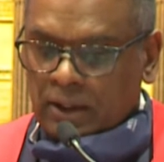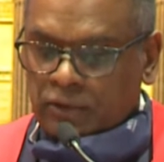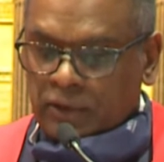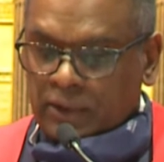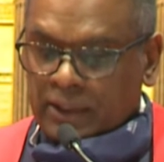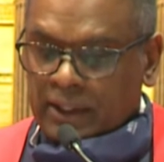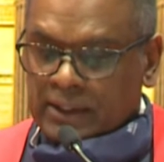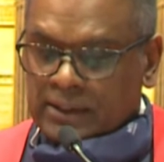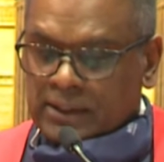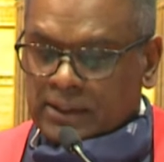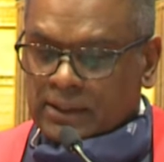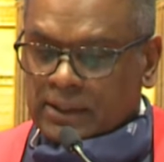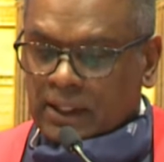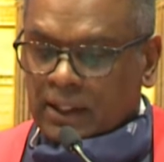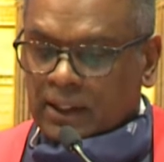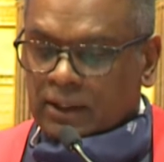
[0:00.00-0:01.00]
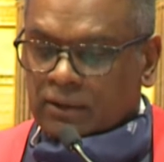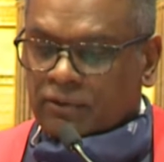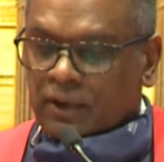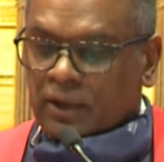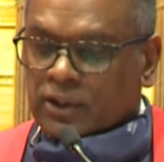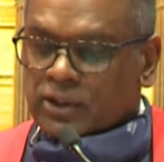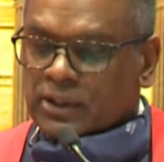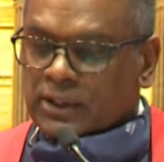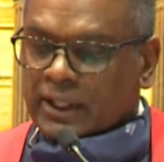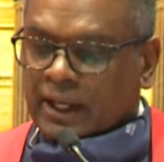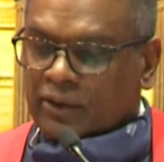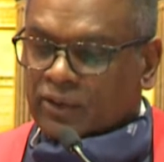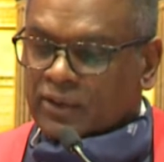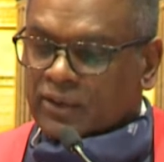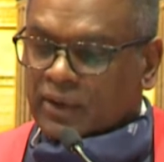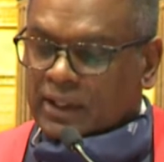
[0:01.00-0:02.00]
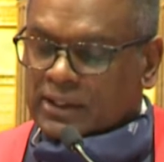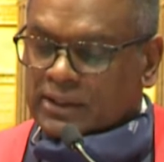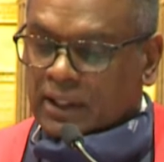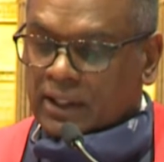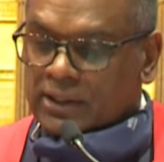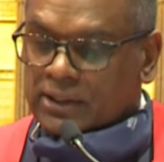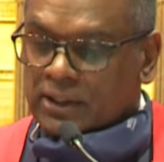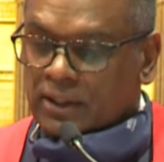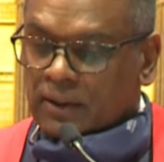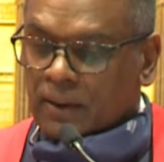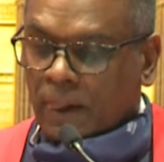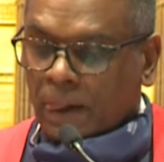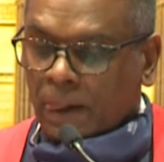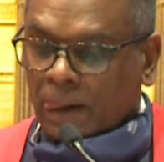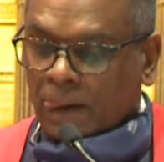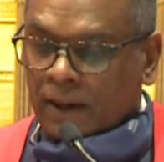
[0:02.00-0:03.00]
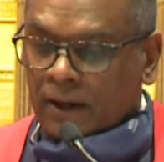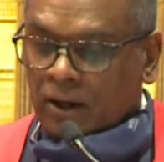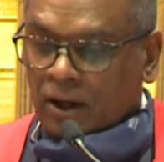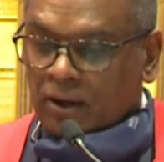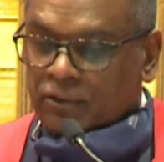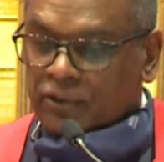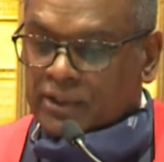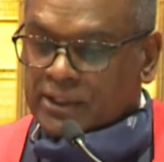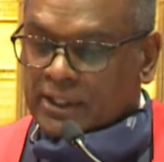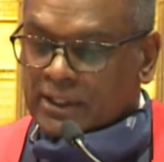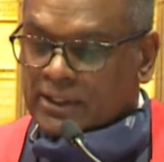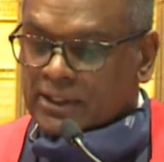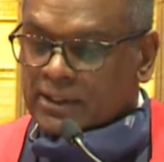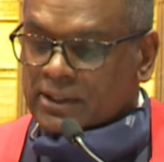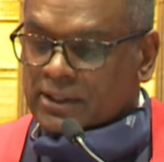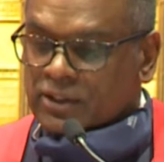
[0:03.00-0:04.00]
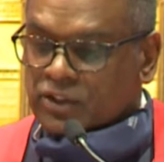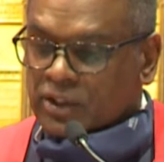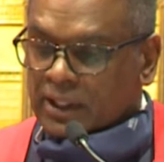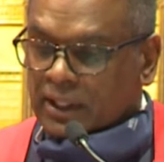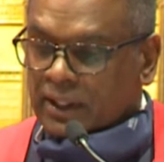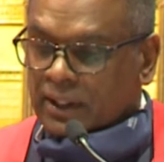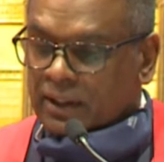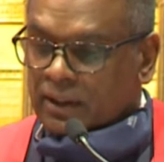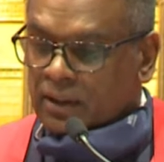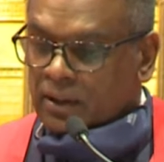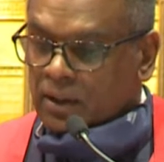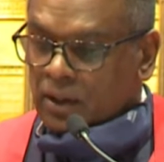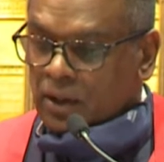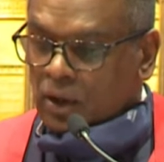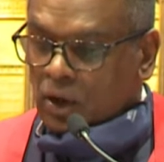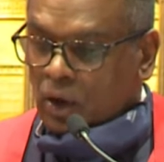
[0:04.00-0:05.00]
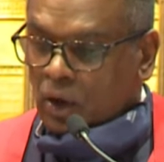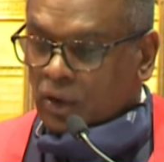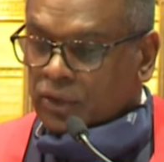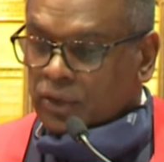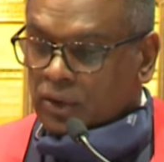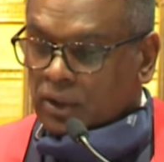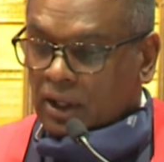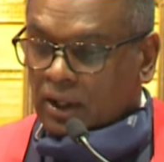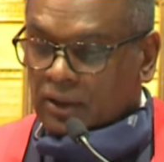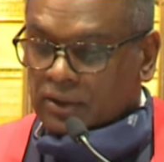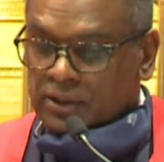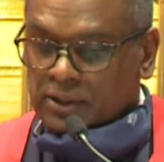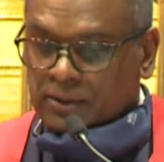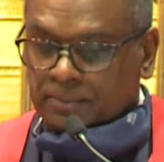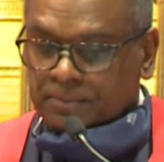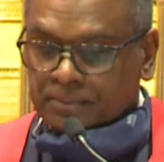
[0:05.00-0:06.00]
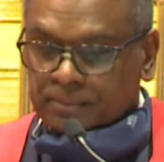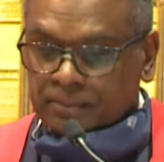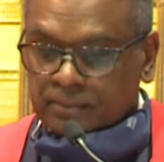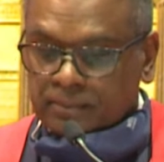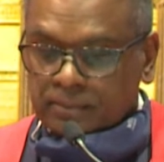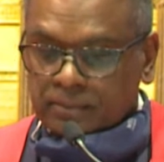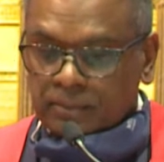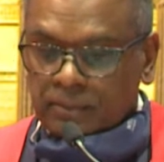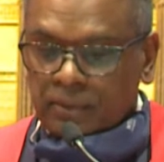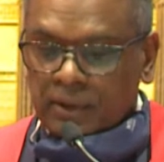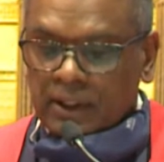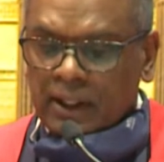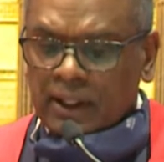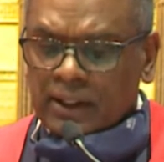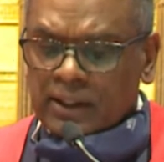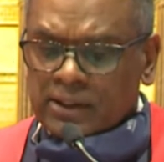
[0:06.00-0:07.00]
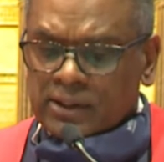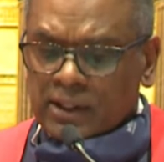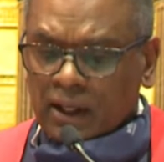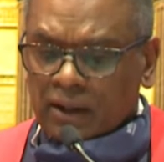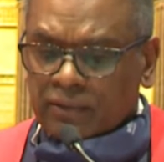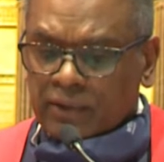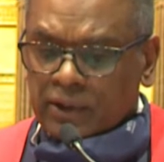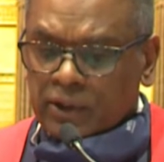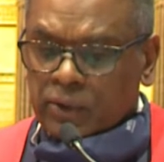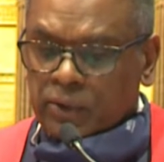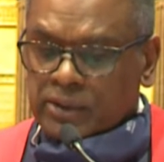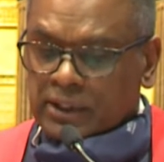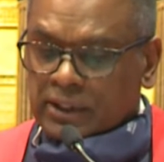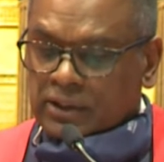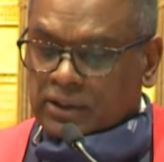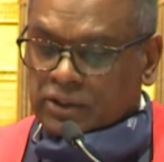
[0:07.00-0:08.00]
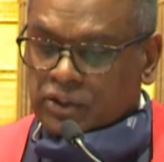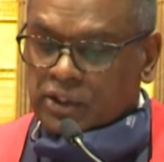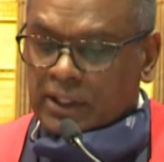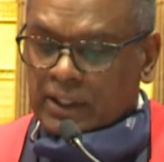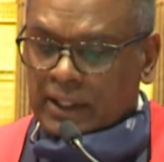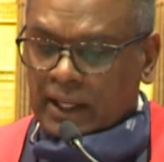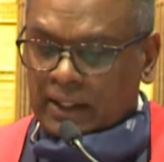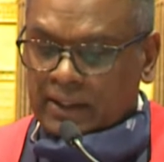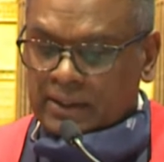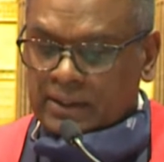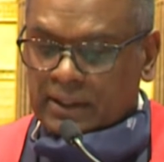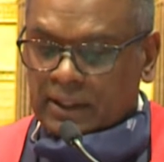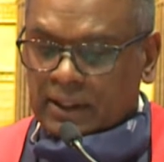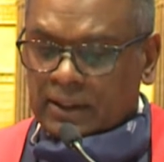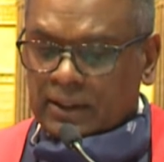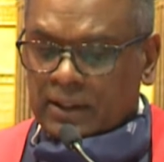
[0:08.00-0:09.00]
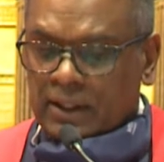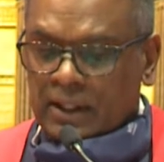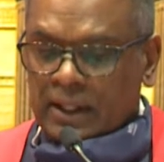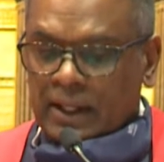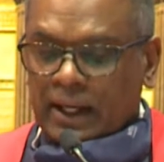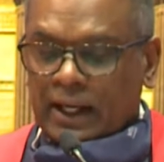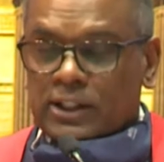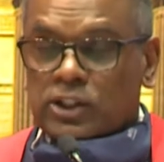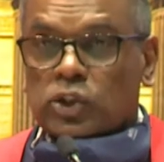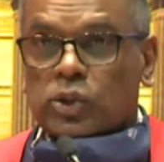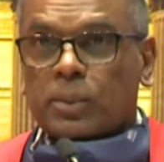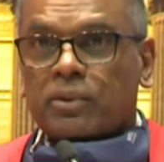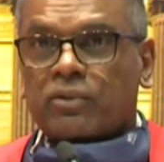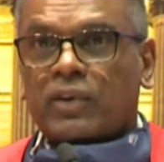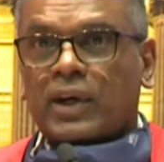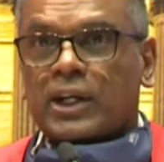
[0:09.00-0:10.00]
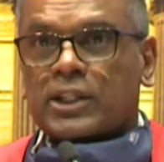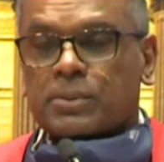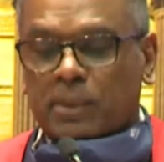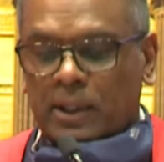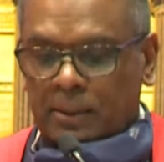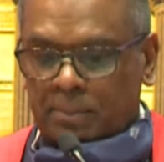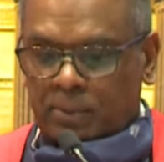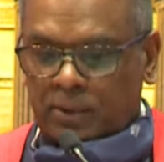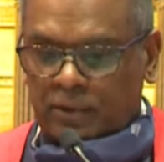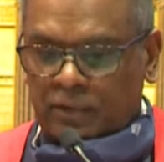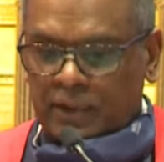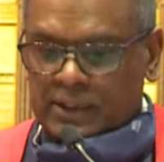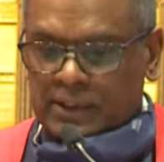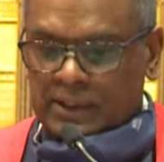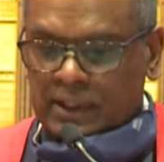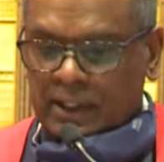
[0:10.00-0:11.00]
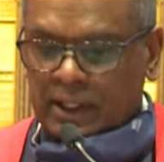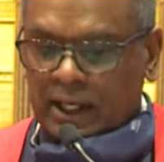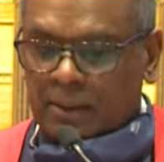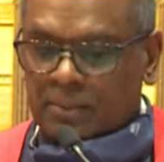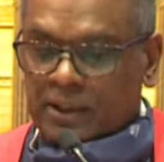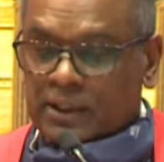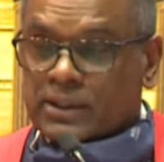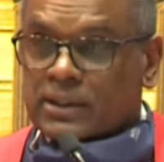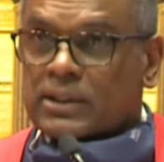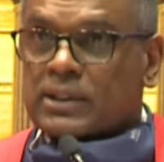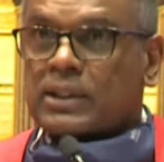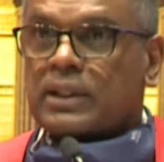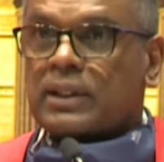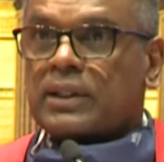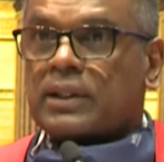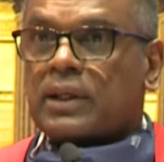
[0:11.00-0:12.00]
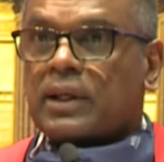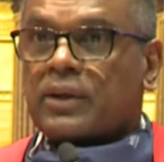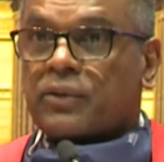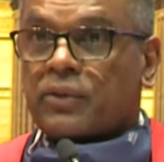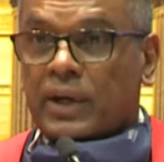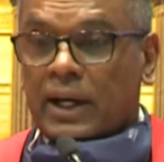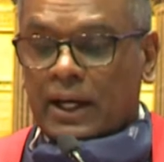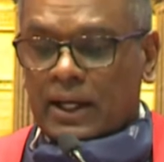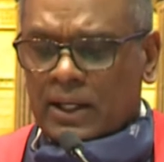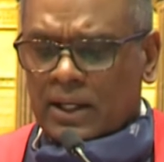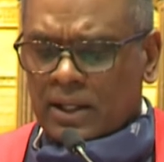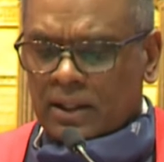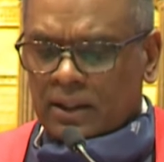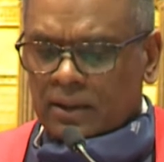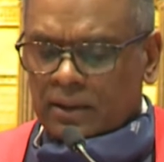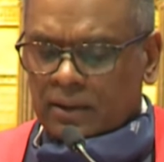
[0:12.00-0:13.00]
For a thesis titled Functional Characterization of Resistance Gene Orthologs in Cassava using Gene Editing, and supervised by Professor Amy C. Ray.